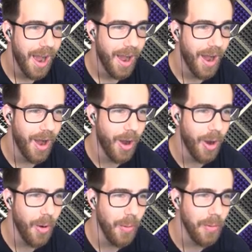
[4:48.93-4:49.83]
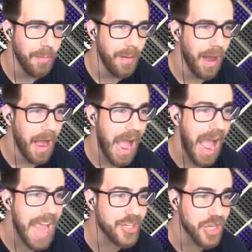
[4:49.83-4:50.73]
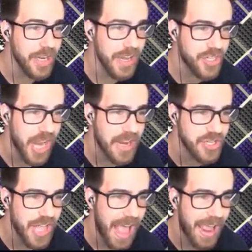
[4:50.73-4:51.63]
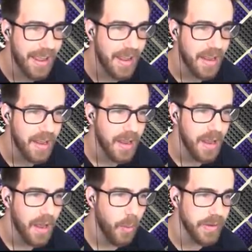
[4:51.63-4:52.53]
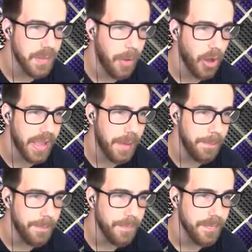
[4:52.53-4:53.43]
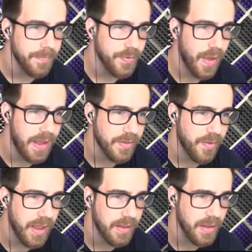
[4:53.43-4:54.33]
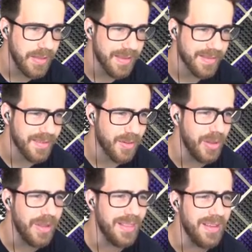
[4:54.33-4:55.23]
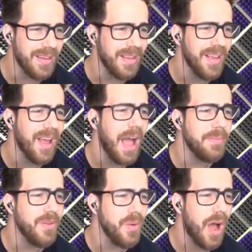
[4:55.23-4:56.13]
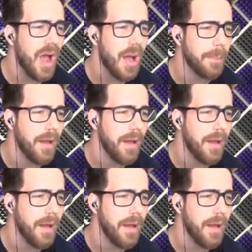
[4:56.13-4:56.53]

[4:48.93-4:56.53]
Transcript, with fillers: Oh, I shouldn't have changed that. Went to ball camp. It's fine, it's fine. Look at this, dude. Look at the, I'm so calm.